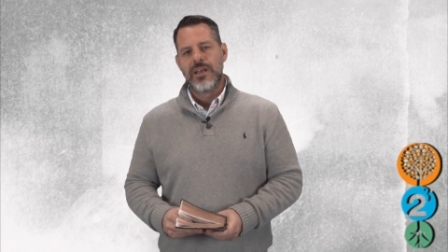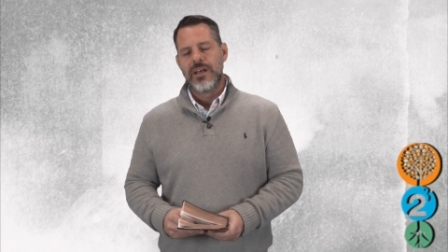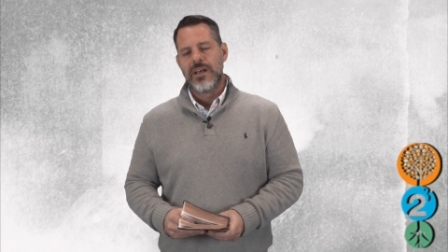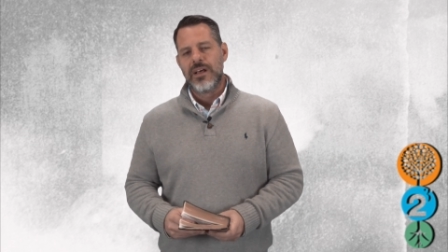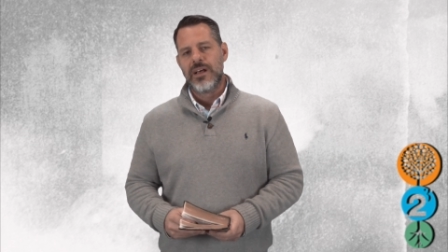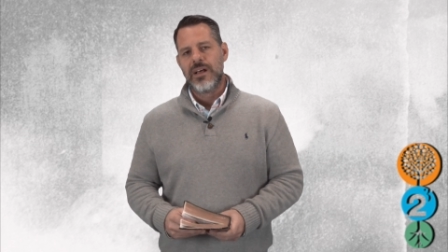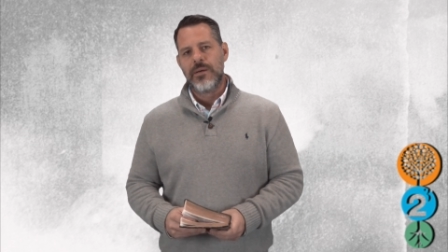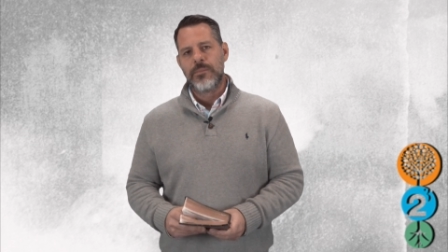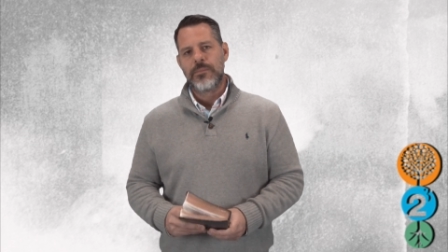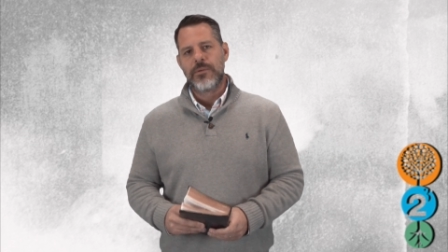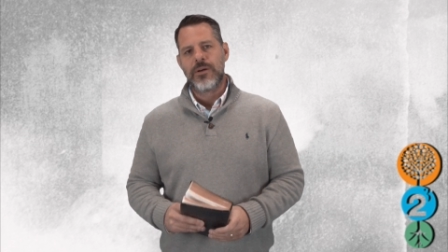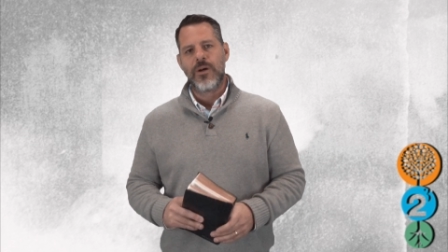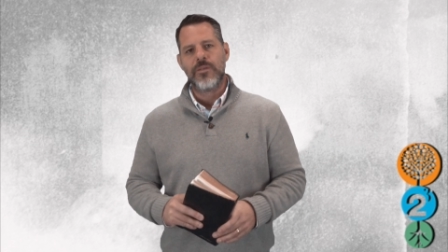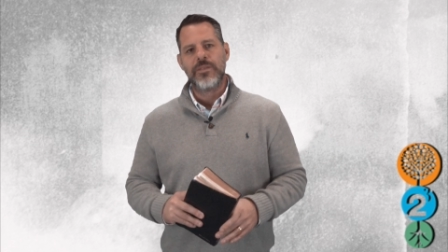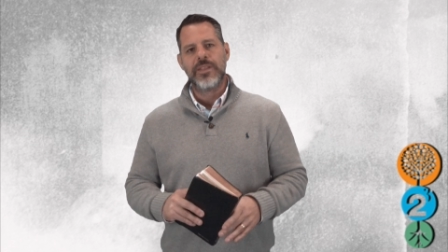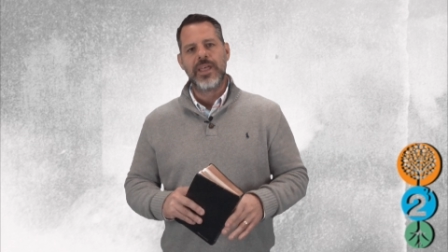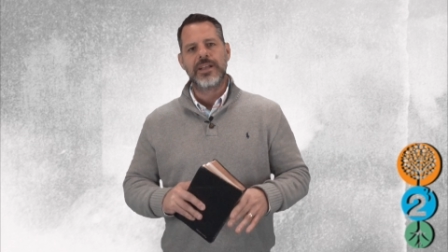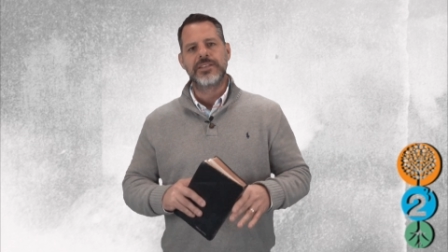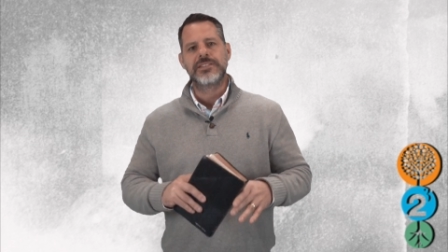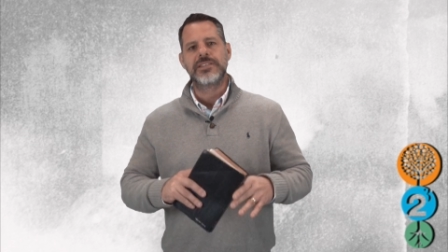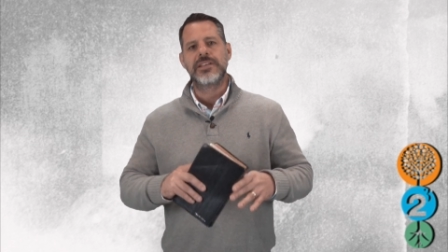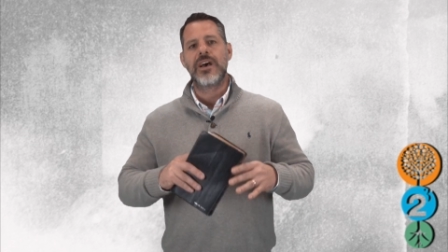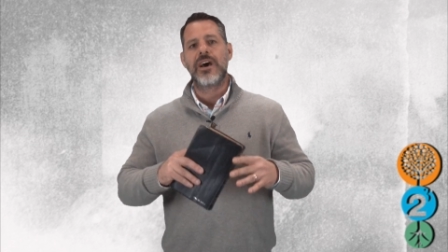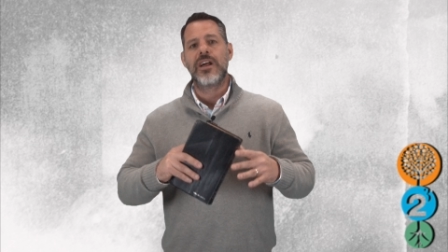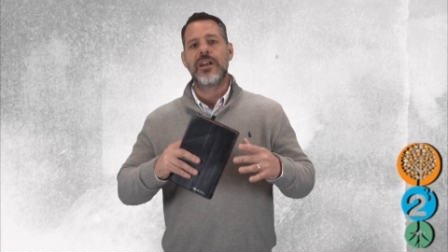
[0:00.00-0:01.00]
called the
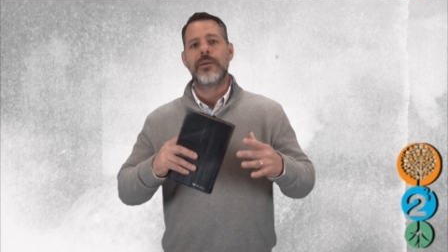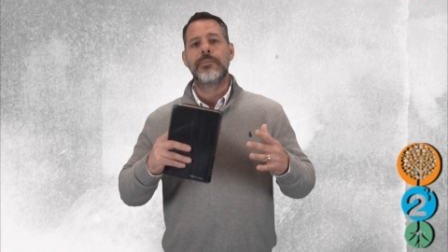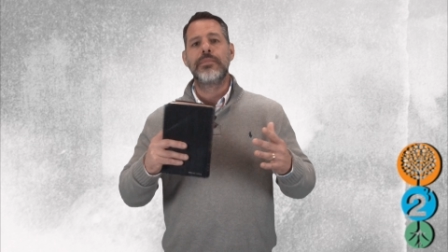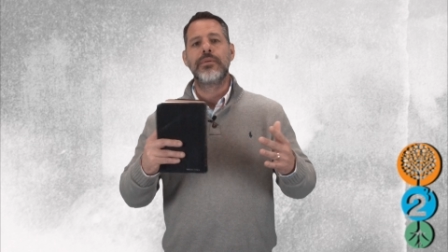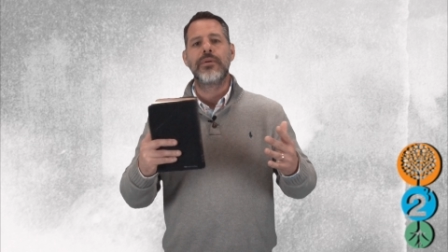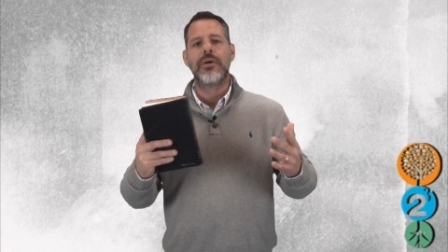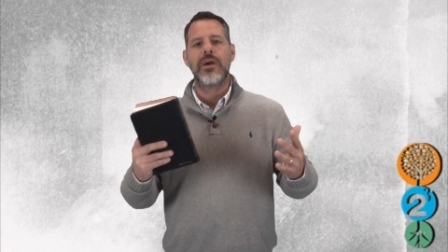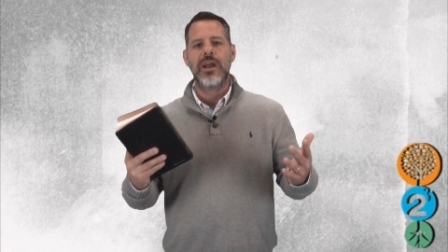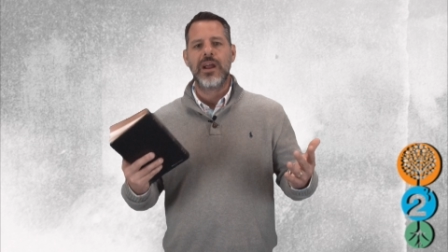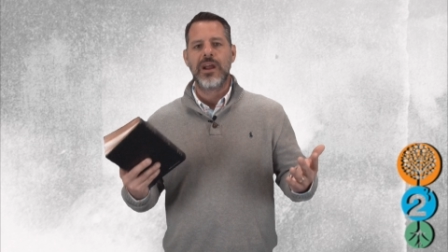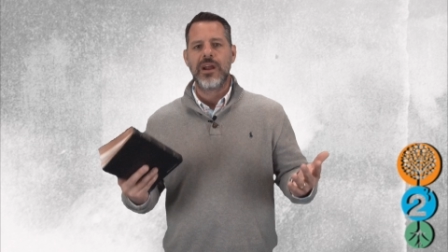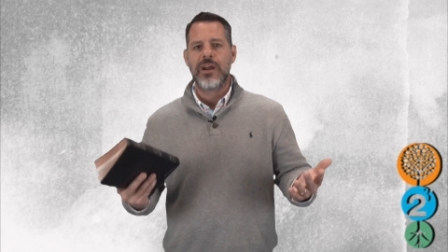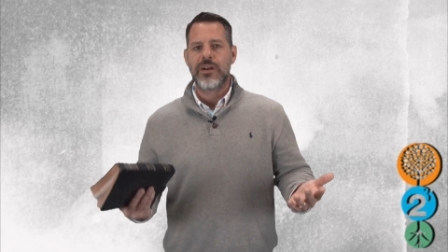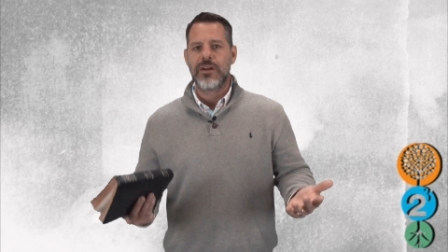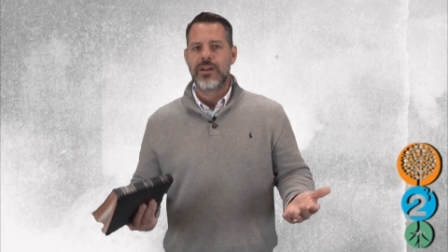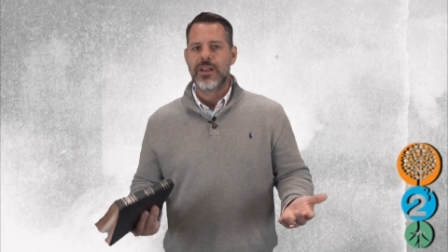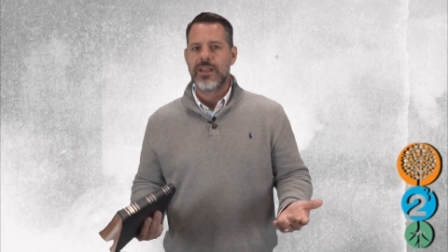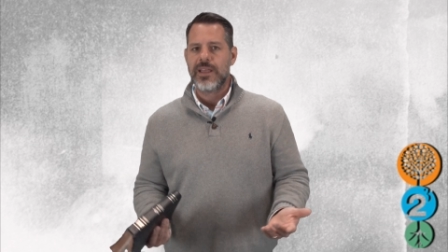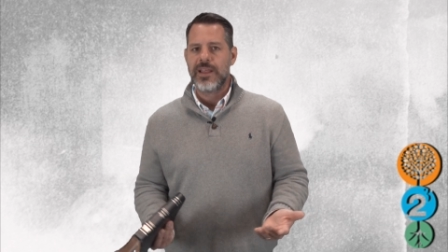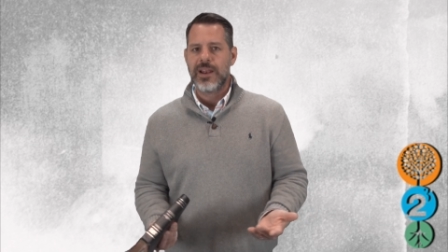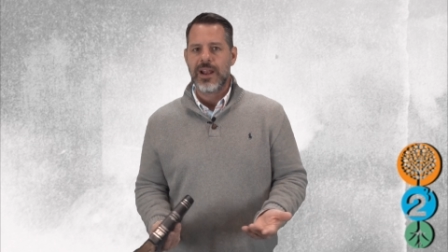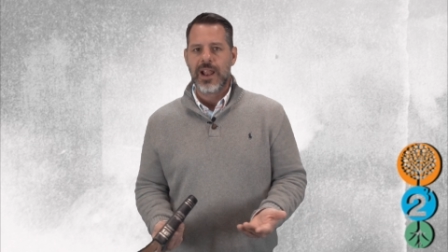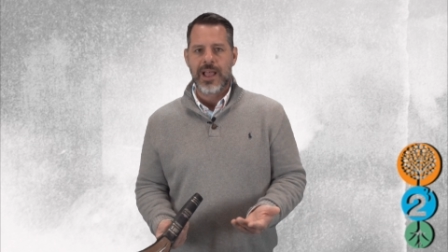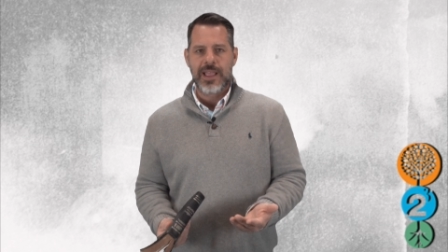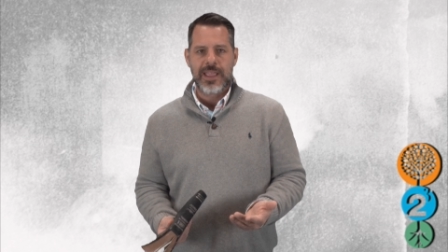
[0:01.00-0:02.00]
Hexagon of Prayer.
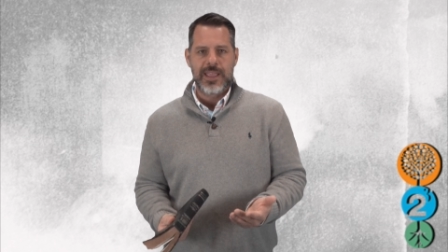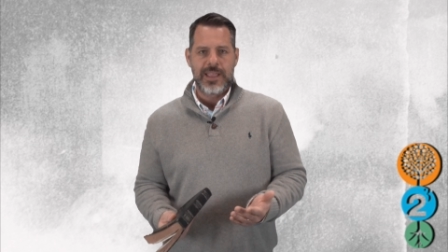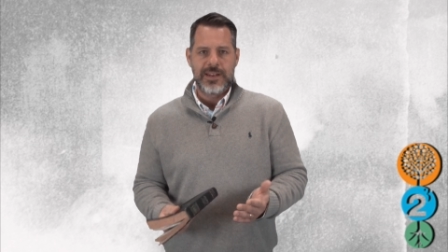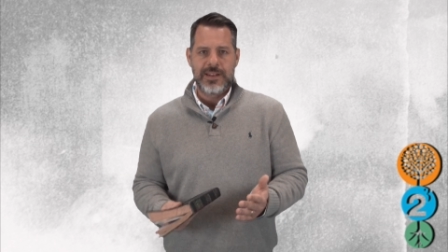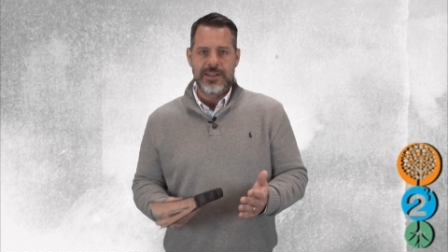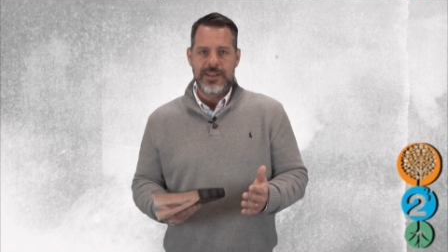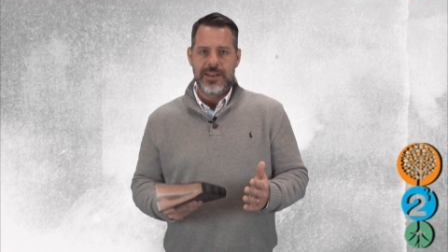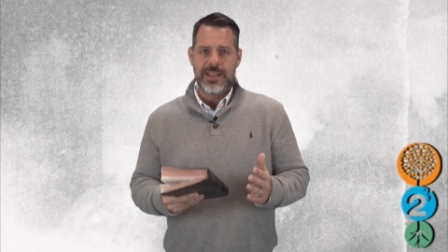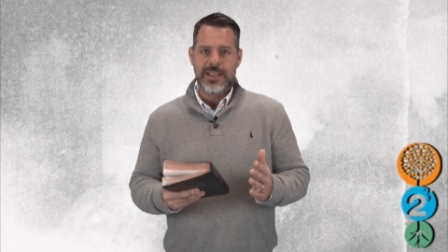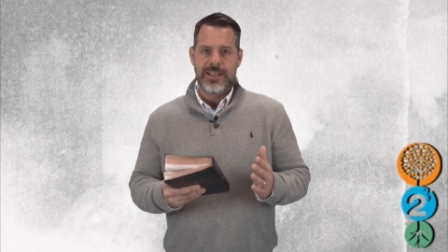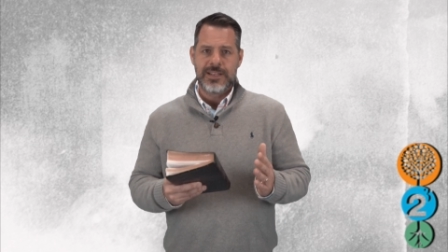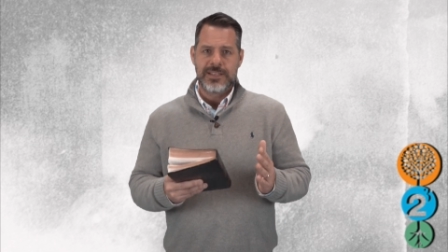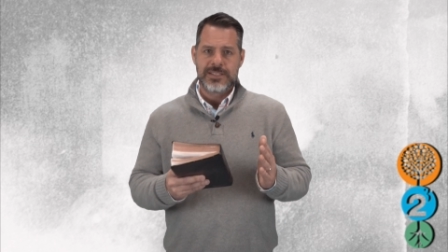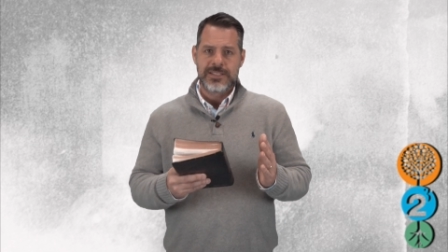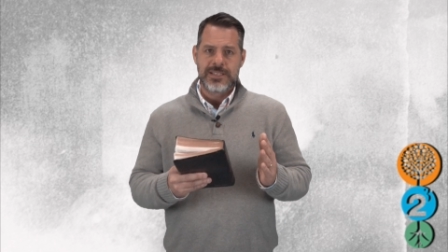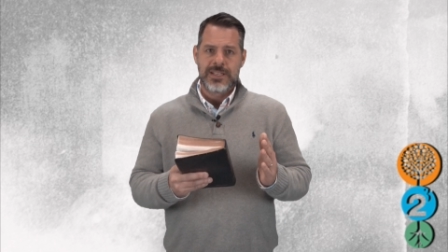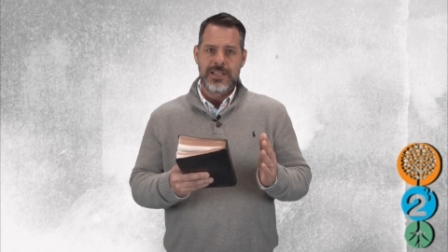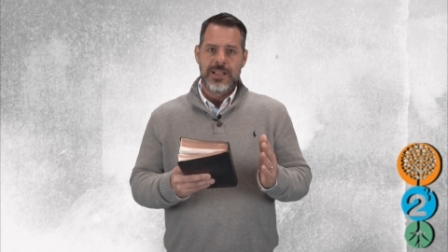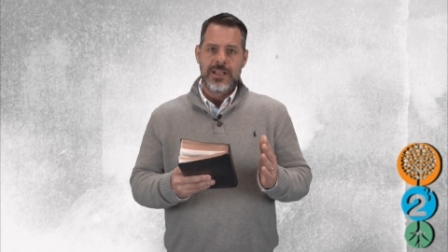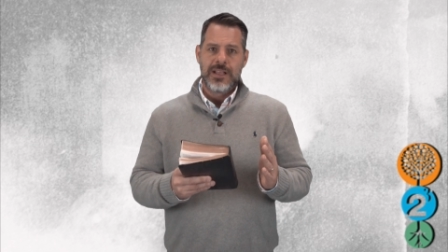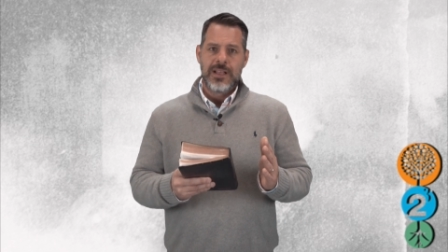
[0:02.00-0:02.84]
Like, it is